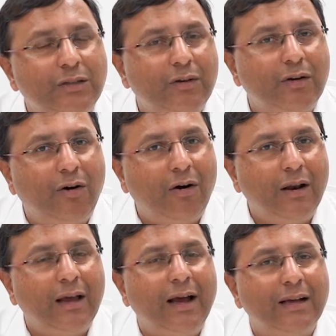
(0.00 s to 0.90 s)
which we
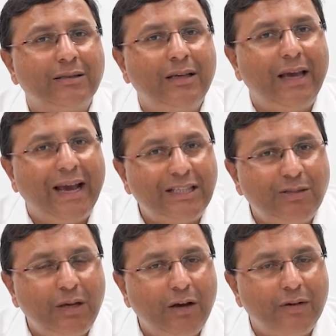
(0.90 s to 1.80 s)
call as the
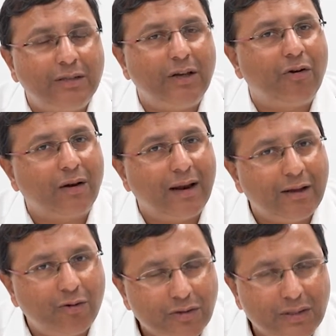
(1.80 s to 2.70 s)
HbA1c or
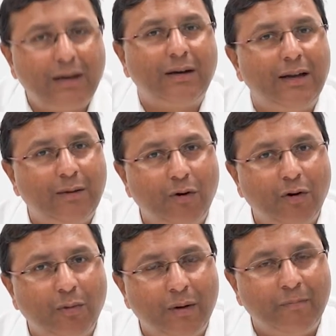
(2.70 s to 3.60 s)
glycosylated
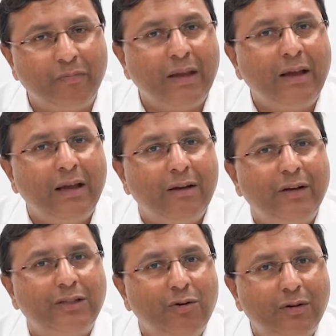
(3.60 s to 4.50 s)
hemoglobin,
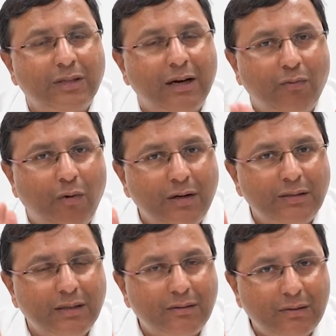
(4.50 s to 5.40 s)
which looks at what
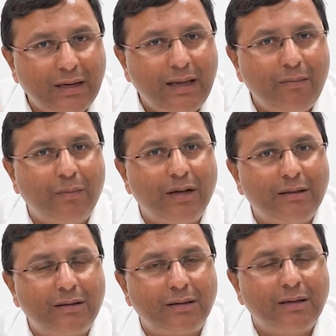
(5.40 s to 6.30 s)
is the
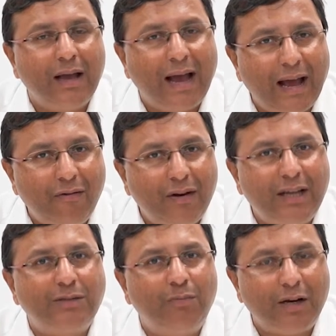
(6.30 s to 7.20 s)
3-month
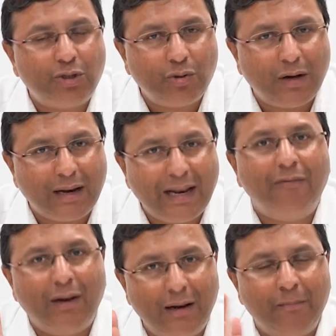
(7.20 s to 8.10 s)
average blood sugar
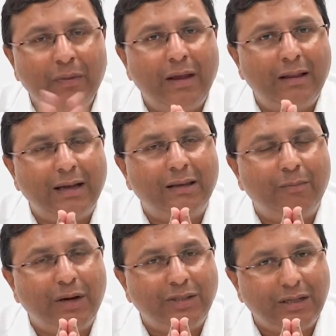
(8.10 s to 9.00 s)
level that the
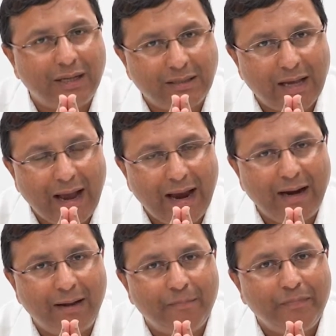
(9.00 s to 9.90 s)
patient has
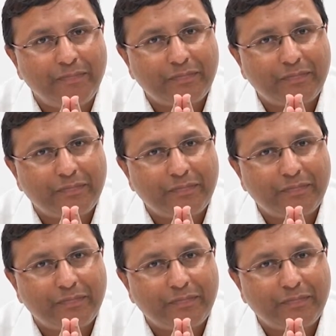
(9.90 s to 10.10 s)
had.